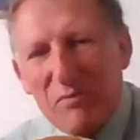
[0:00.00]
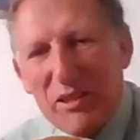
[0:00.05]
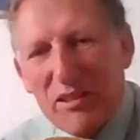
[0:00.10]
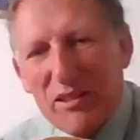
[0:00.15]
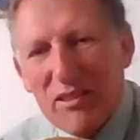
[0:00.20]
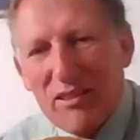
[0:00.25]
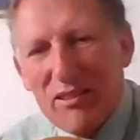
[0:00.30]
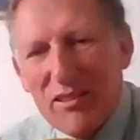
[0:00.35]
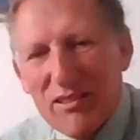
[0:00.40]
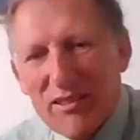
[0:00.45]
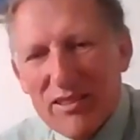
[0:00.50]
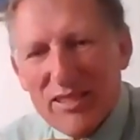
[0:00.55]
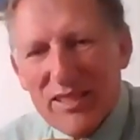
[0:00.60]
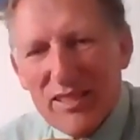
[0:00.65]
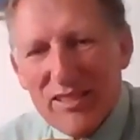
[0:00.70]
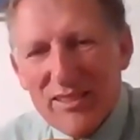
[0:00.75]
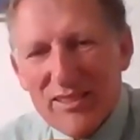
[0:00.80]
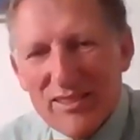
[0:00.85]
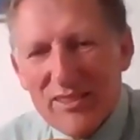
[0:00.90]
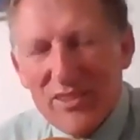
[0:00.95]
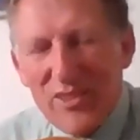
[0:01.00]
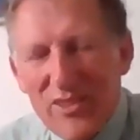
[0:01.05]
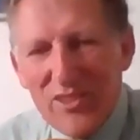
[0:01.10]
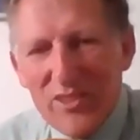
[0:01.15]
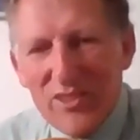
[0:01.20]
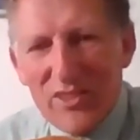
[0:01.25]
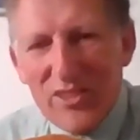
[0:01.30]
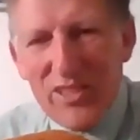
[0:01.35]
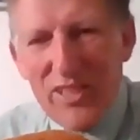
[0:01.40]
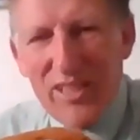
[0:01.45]
because
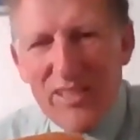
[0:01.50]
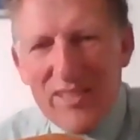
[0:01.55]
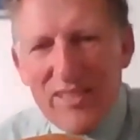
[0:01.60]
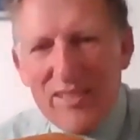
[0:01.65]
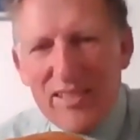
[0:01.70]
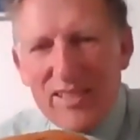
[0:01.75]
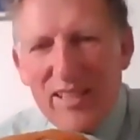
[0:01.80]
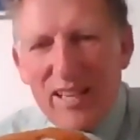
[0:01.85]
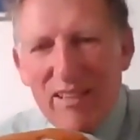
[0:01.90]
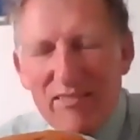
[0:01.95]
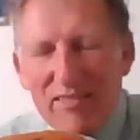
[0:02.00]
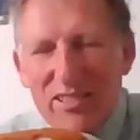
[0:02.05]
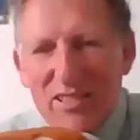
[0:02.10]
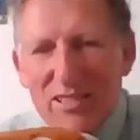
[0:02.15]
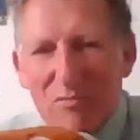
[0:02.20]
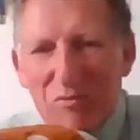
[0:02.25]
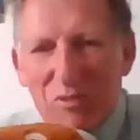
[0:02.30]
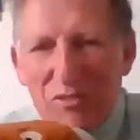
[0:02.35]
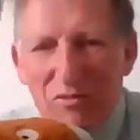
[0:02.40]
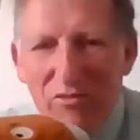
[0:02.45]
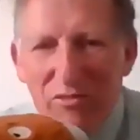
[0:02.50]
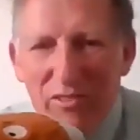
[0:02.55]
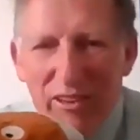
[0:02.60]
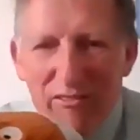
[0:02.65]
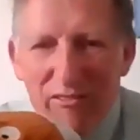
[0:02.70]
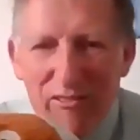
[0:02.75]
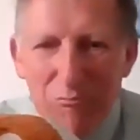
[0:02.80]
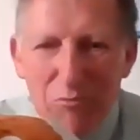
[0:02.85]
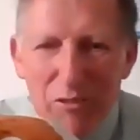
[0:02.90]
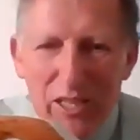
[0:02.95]
Chester carries something
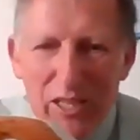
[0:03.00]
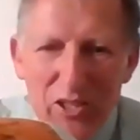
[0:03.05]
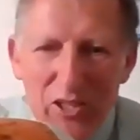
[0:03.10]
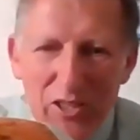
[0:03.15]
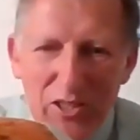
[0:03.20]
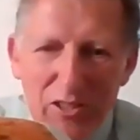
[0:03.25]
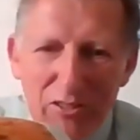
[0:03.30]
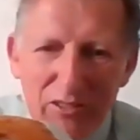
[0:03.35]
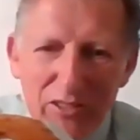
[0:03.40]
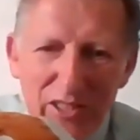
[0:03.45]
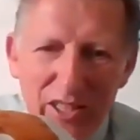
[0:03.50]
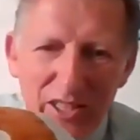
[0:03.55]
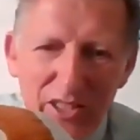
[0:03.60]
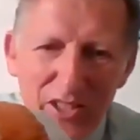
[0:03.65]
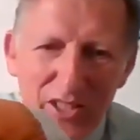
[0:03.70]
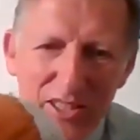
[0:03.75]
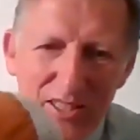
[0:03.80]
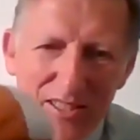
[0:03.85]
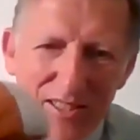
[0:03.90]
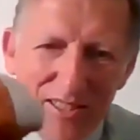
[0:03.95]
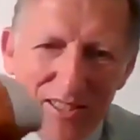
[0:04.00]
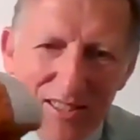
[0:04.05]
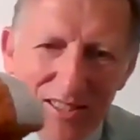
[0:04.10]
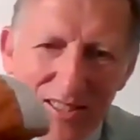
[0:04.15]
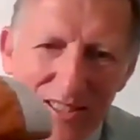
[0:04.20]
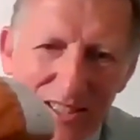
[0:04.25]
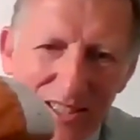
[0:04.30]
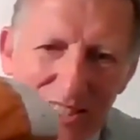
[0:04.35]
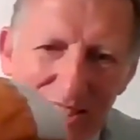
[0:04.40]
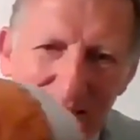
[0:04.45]
very precious. Go on then,
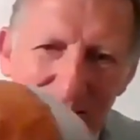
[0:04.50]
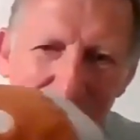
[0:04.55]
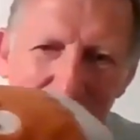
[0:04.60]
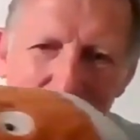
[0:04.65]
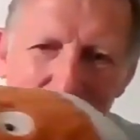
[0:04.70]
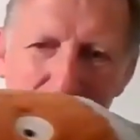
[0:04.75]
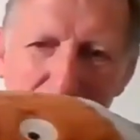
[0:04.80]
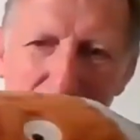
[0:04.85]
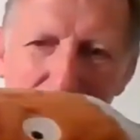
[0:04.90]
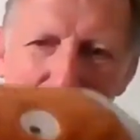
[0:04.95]
Chester. Open